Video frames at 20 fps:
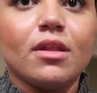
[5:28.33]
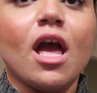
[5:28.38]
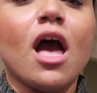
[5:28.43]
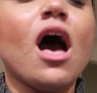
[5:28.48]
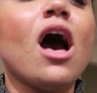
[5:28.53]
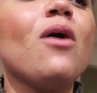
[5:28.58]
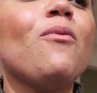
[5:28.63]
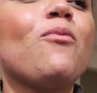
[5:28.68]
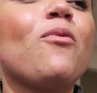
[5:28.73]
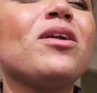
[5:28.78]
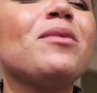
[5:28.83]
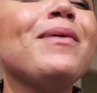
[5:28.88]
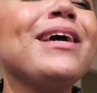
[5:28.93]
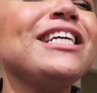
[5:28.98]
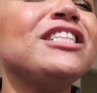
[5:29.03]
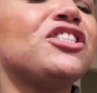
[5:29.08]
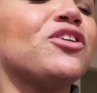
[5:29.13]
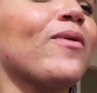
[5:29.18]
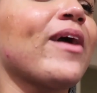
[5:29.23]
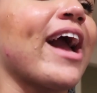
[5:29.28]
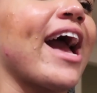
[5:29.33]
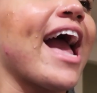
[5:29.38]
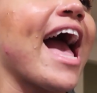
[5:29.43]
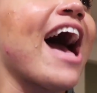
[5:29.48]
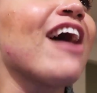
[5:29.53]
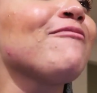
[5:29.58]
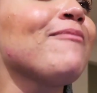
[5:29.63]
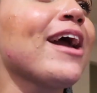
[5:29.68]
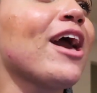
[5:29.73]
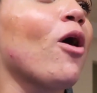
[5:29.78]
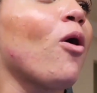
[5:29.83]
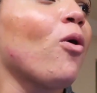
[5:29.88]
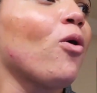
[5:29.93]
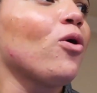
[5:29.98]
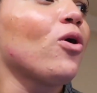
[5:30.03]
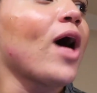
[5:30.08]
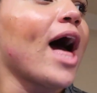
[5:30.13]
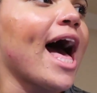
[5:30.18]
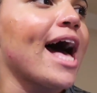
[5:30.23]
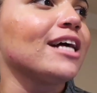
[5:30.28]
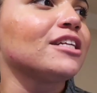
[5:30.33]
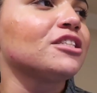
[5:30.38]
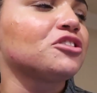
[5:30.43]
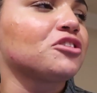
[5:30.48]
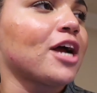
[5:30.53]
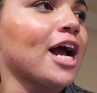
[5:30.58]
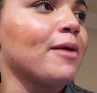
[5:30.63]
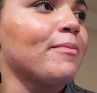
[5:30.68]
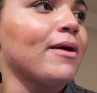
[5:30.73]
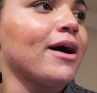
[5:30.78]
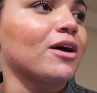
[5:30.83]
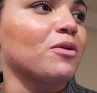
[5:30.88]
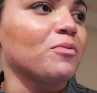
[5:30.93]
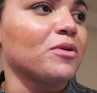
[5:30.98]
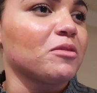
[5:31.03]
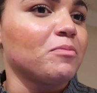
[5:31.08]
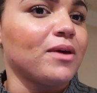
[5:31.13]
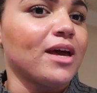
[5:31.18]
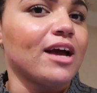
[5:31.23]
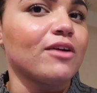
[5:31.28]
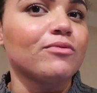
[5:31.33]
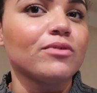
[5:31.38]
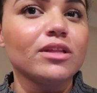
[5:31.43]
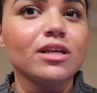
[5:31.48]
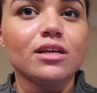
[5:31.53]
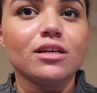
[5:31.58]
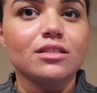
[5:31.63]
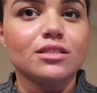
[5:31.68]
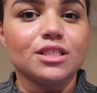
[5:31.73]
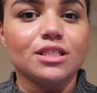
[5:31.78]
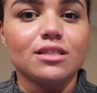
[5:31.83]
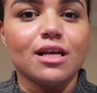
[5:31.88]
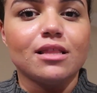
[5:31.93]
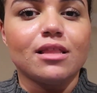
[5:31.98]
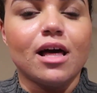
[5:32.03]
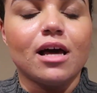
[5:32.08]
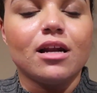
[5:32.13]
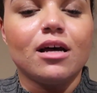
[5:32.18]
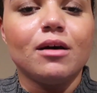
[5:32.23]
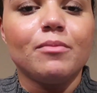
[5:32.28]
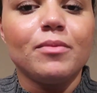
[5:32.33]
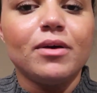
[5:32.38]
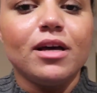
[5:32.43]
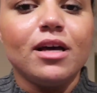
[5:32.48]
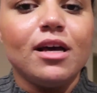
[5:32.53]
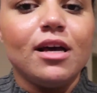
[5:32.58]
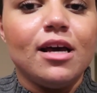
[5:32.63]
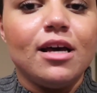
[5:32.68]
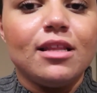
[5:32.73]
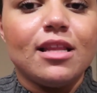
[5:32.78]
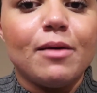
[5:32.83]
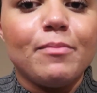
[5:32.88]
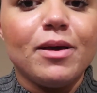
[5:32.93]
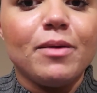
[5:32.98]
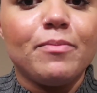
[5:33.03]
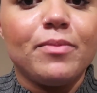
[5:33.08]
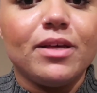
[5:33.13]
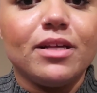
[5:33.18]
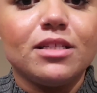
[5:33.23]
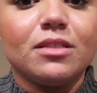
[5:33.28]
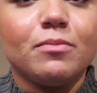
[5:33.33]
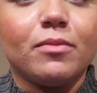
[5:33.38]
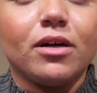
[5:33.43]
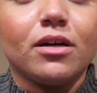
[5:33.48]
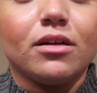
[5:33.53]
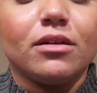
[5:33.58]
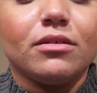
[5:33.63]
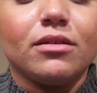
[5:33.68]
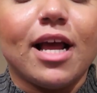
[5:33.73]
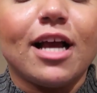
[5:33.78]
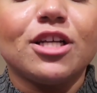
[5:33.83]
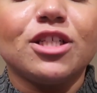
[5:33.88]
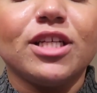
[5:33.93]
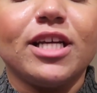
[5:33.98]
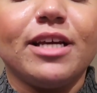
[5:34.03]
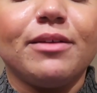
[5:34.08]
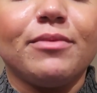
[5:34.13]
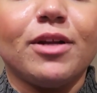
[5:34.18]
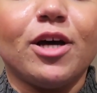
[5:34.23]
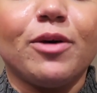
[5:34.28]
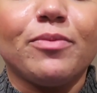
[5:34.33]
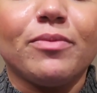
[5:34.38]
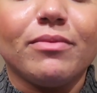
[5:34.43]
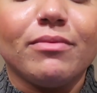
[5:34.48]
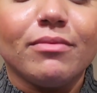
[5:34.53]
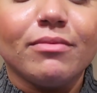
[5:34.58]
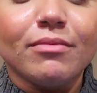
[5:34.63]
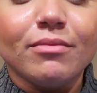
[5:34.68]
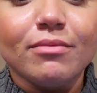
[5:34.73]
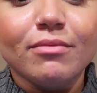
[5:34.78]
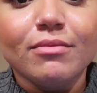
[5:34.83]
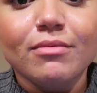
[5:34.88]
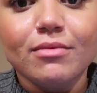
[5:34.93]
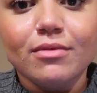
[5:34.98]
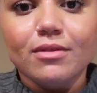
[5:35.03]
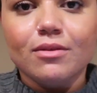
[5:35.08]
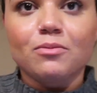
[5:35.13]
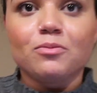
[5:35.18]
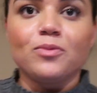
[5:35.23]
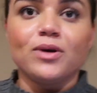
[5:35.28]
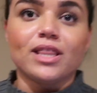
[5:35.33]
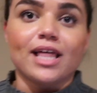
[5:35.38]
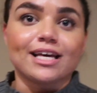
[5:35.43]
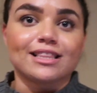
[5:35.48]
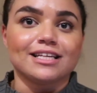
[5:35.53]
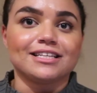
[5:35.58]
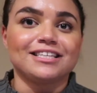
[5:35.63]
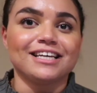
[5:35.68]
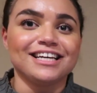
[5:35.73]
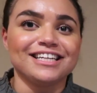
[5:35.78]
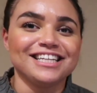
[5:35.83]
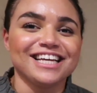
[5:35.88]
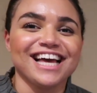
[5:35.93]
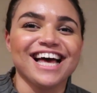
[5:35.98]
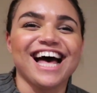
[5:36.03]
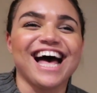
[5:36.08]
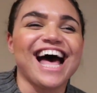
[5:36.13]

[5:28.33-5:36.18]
Oh, what am I doing? I have my whole ass tripod with me. I really could just set that up. That might be smart. Actually, no. You like this one?